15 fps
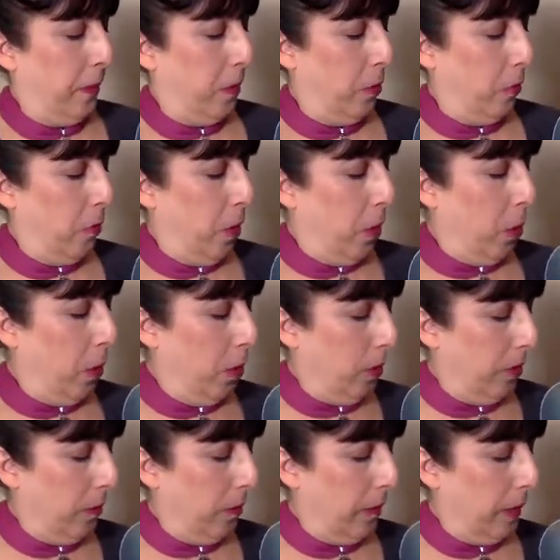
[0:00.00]
roll
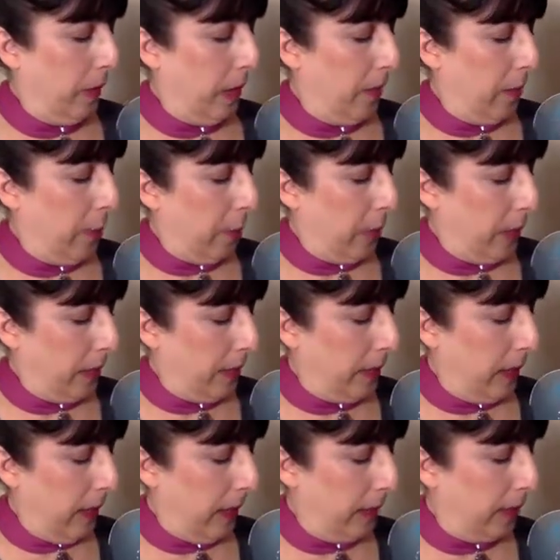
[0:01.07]
covered with a
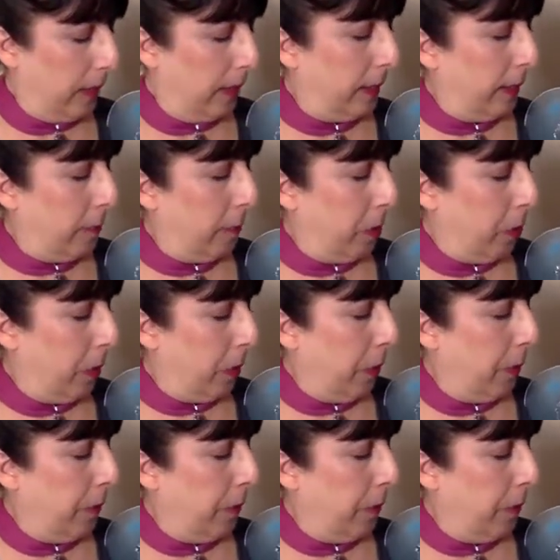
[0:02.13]
sock to slip through.